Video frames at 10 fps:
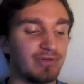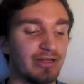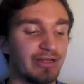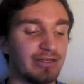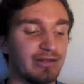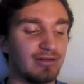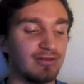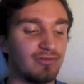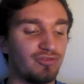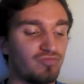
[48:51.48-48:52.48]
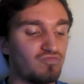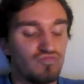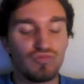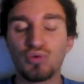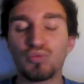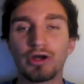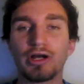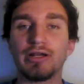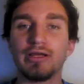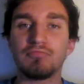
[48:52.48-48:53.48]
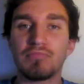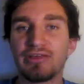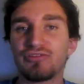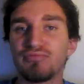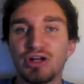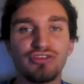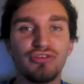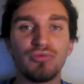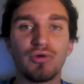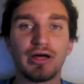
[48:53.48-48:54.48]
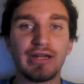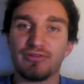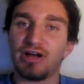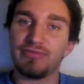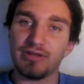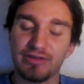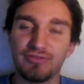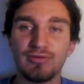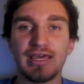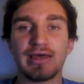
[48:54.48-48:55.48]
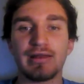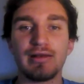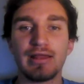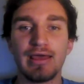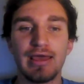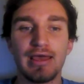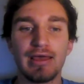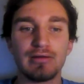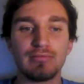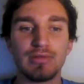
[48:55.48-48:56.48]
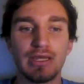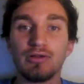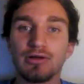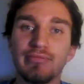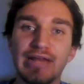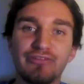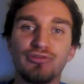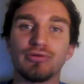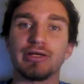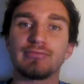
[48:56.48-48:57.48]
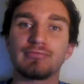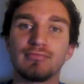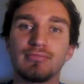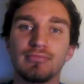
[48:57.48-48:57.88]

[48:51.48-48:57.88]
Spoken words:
But just work on it as much as you want, as often as you can, and it'll come naturally.